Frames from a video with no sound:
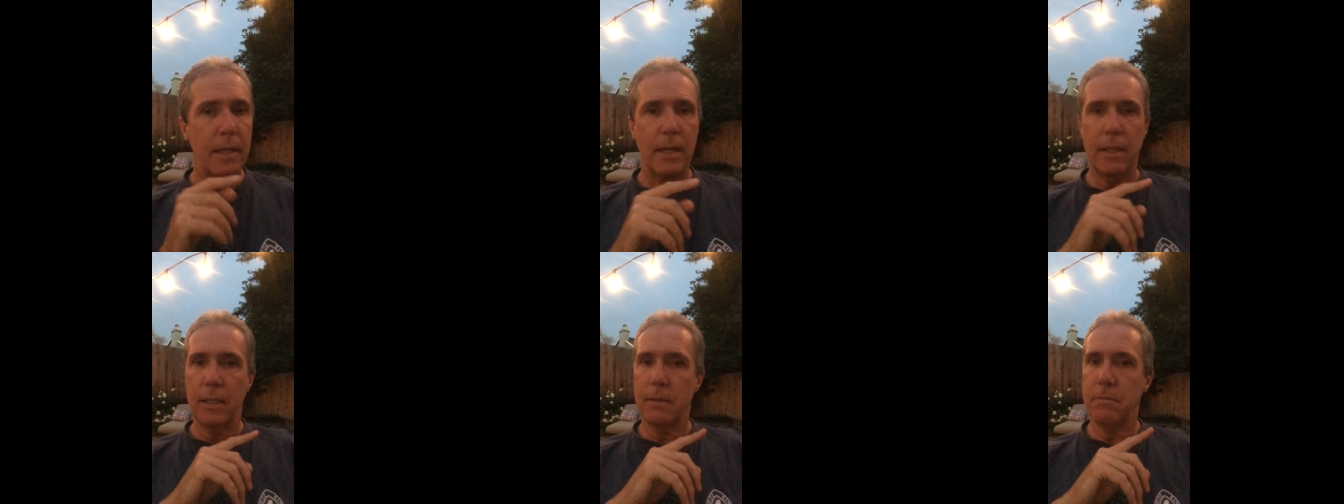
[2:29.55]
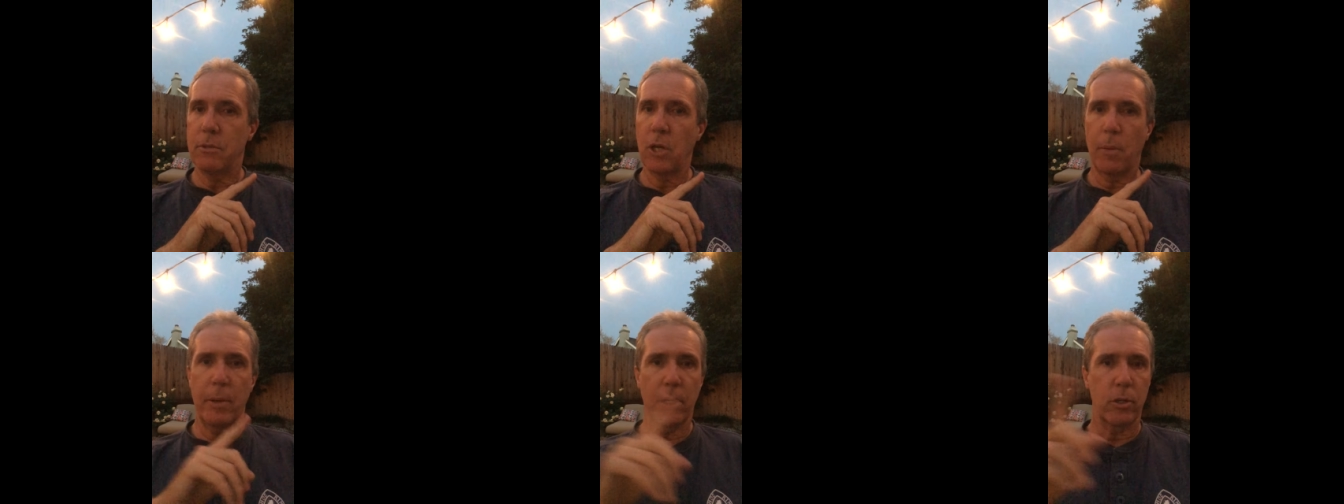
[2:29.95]
And the
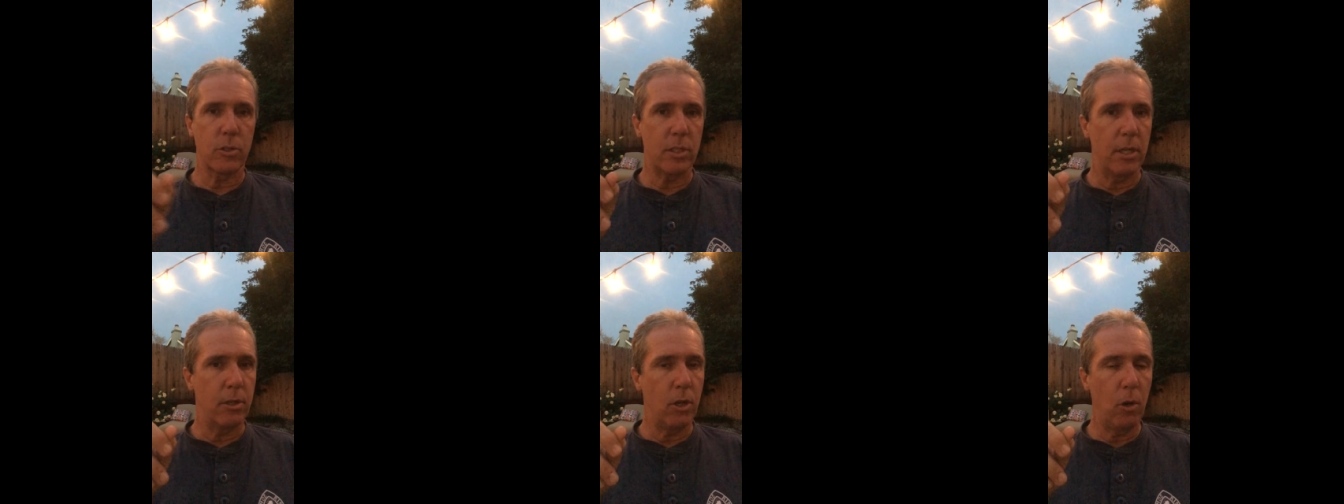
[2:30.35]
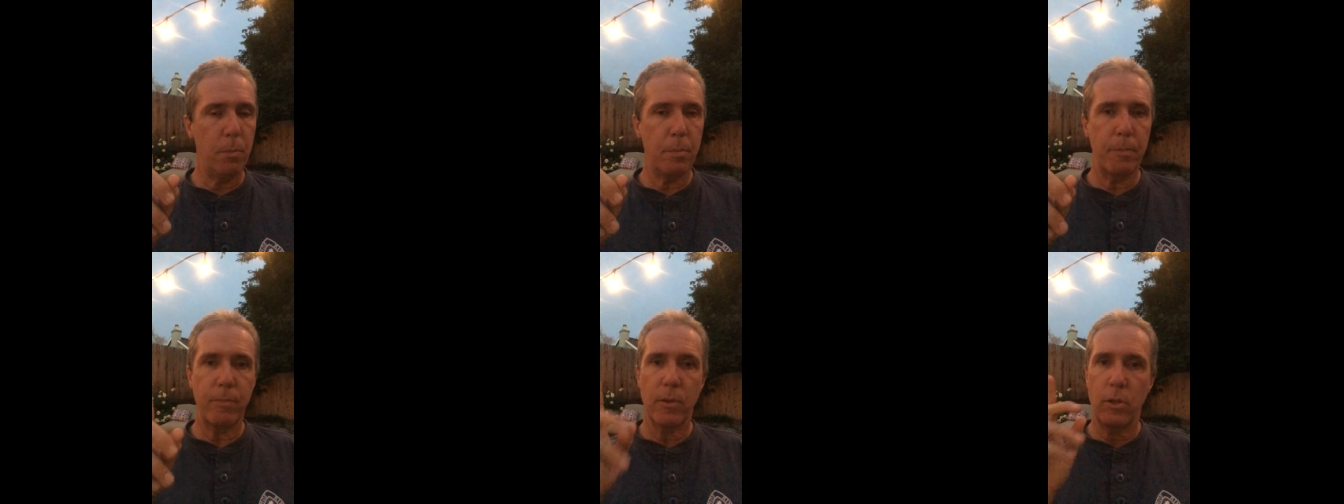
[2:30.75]
doll maker said, "Nope,
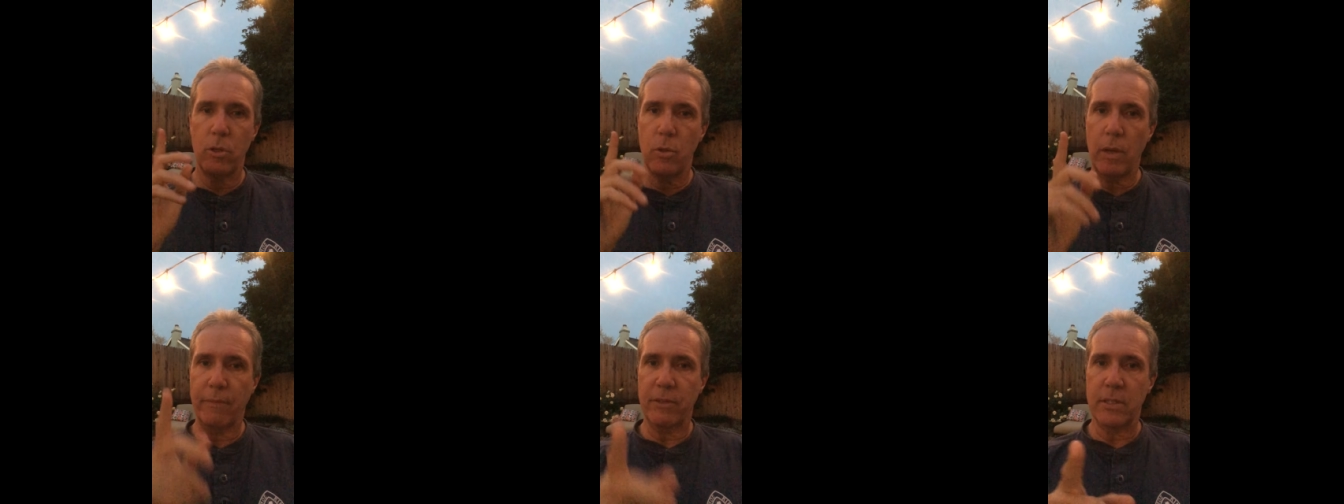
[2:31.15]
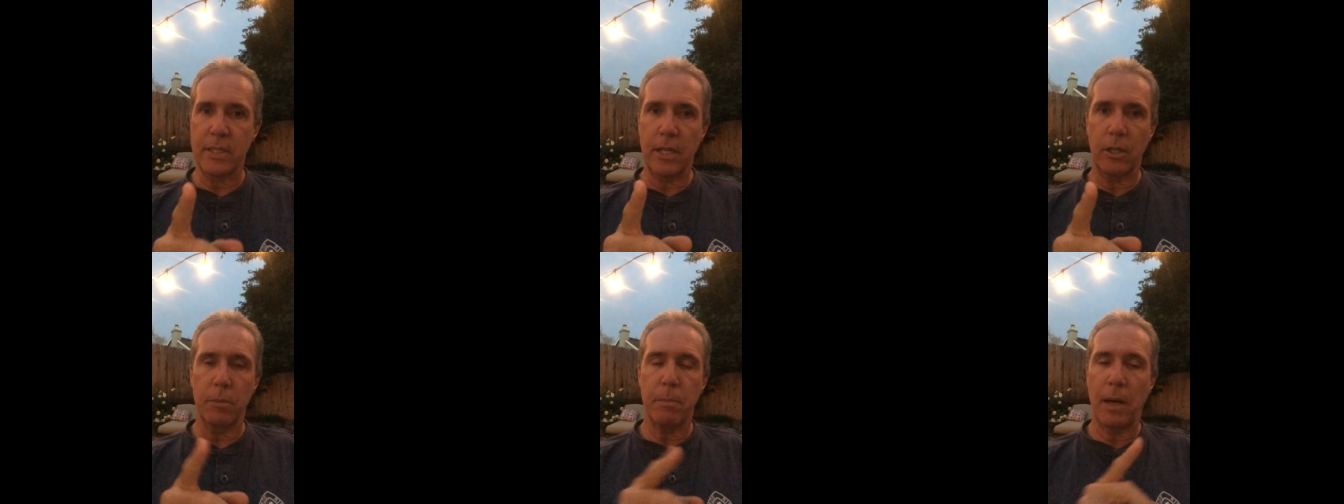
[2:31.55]
you have to
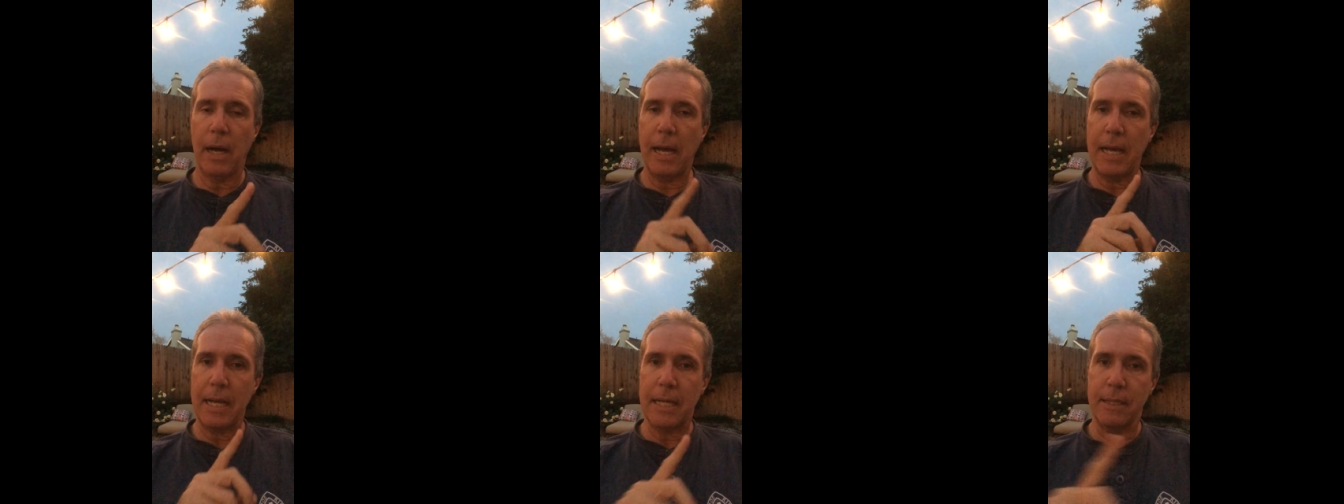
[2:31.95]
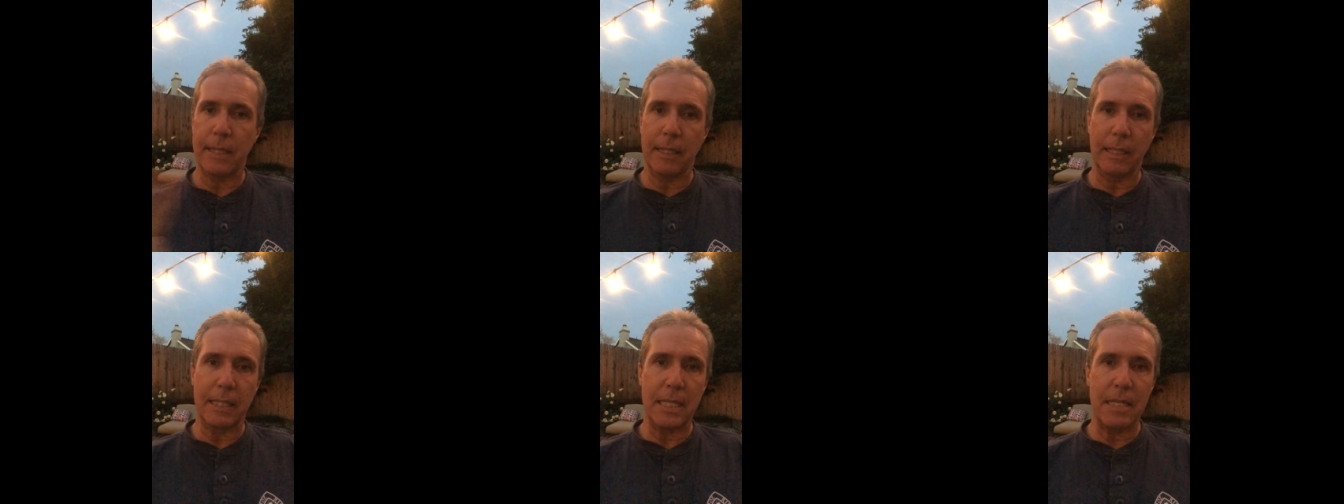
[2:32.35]
say goodbye and
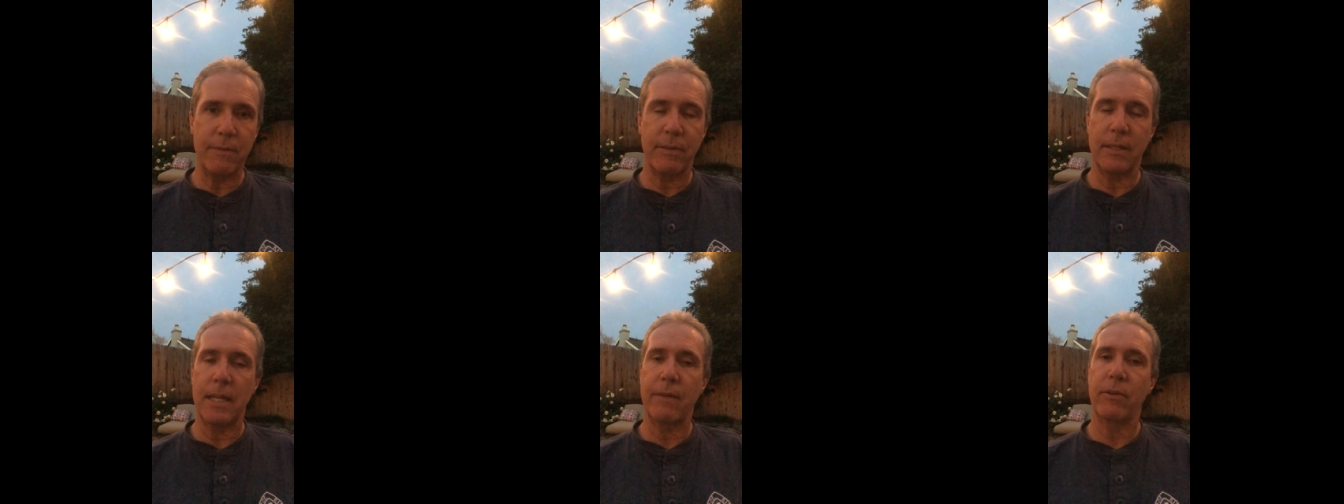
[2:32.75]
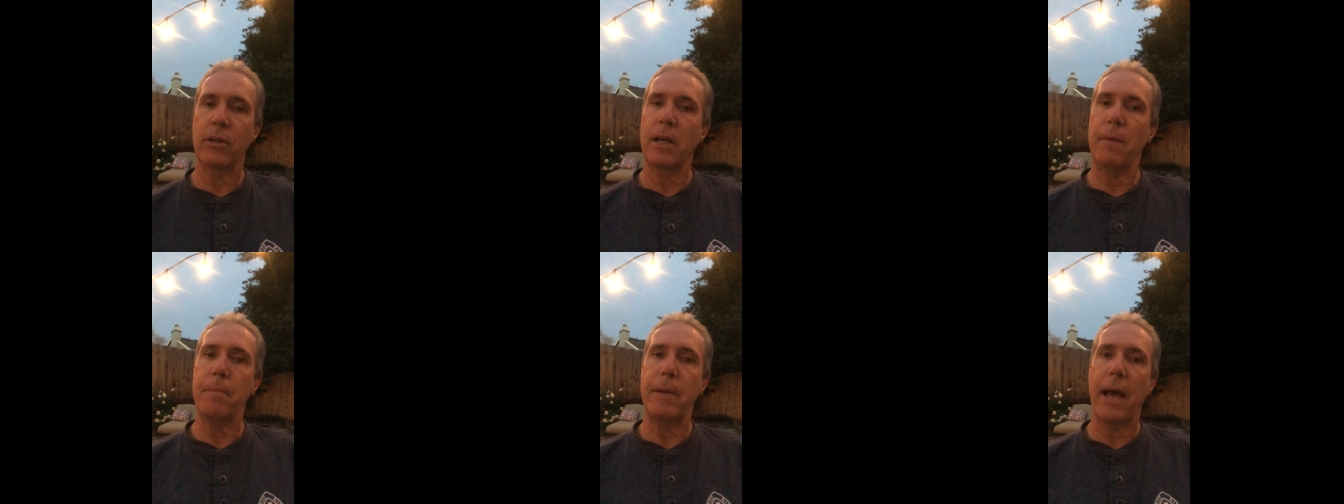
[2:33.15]
then leave and never
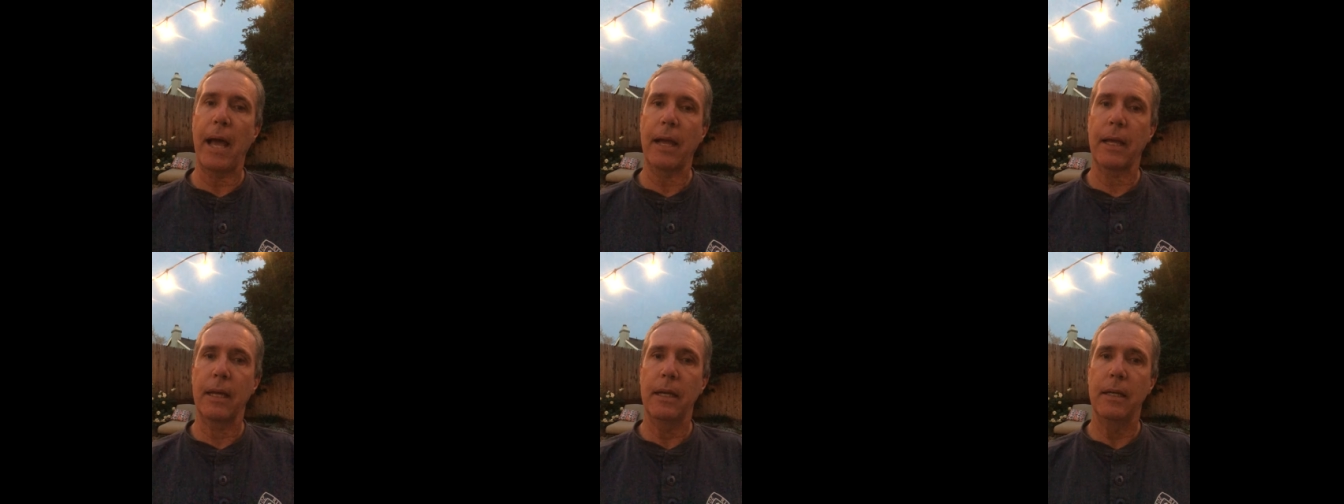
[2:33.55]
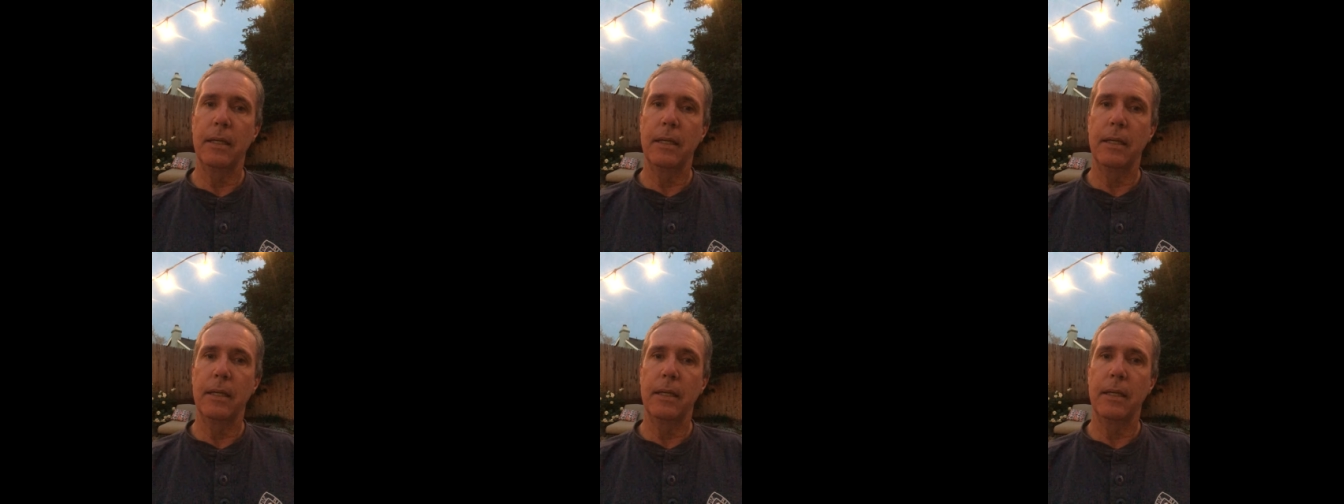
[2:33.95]
come back."